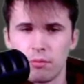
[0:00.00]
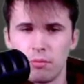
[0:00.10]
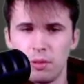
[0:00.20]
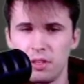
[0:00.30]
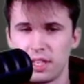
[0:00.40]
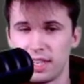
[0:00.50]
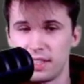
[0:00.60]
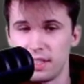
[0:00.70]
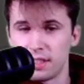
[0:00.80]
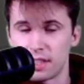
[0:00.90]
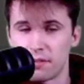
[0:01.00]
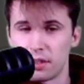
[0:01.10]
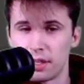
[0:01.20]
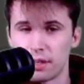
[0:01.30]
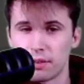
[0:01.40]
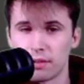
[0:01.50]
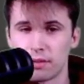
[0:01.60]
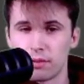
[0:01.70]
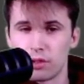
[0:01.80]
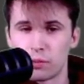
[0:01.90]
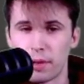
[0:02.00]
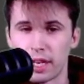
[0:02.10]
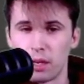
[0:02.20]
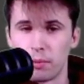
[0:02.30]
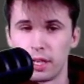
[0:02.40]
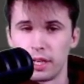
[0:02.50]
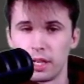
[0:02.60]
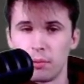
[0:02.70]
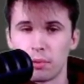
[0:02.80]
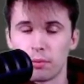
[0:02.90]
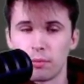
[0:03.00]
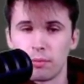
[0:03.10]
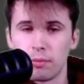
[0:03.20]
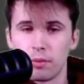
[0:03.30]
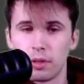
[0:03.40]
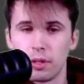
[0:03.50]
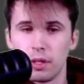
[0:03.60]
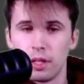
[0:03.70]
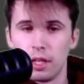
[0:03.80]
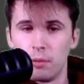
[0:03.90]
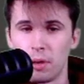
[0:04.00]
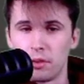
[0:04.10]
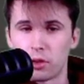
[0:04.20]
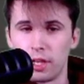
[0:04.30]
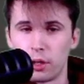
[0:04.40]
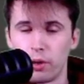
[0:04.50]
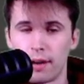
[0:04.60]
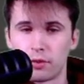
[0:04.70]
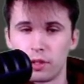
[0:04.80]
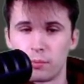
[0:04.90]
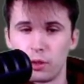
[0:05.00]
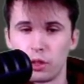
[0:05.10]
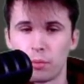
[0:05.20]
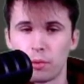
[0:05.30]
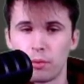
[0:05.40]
maybe knight to e7 there, just backing my knight up and maybe trying to go after his bishop.